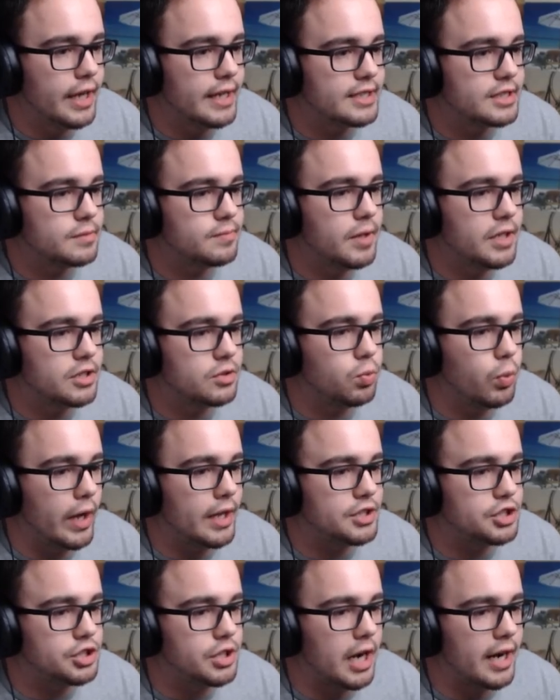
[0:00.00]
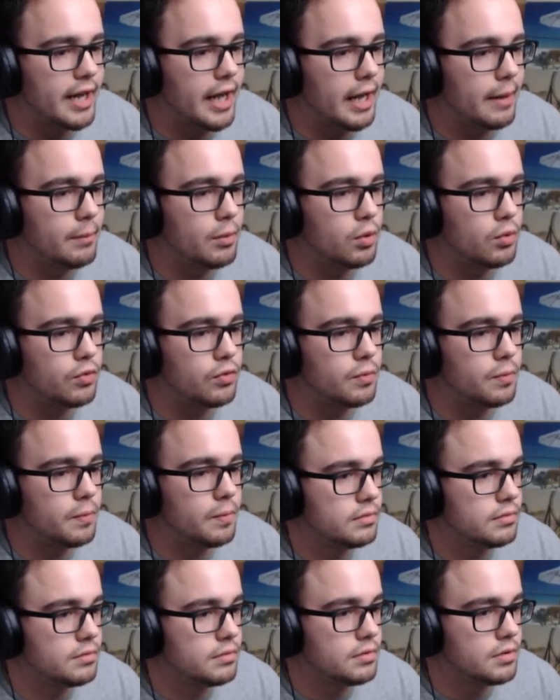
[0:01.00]
It's it's wedged. I can't move.
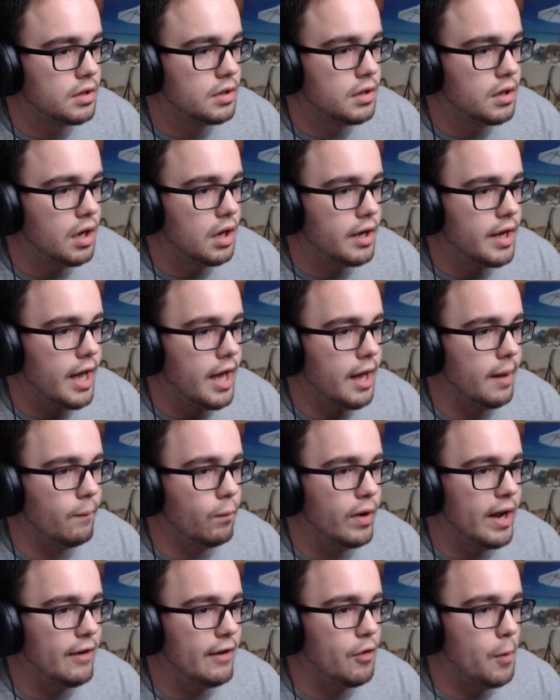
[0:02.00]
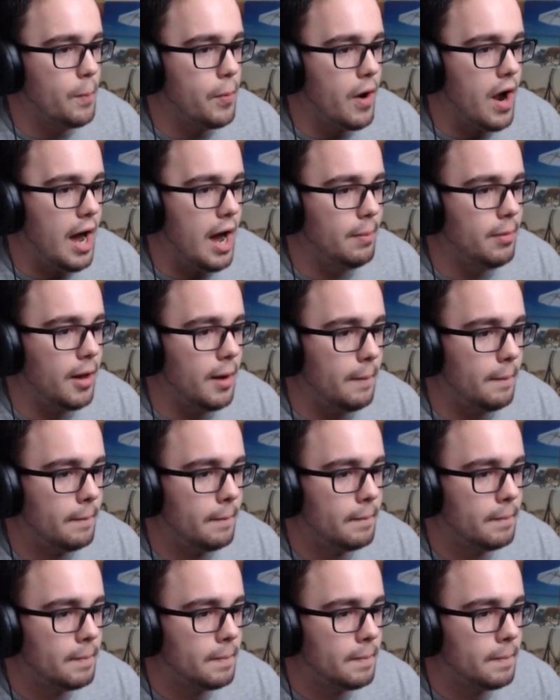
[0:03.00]
Okay, we have a problem.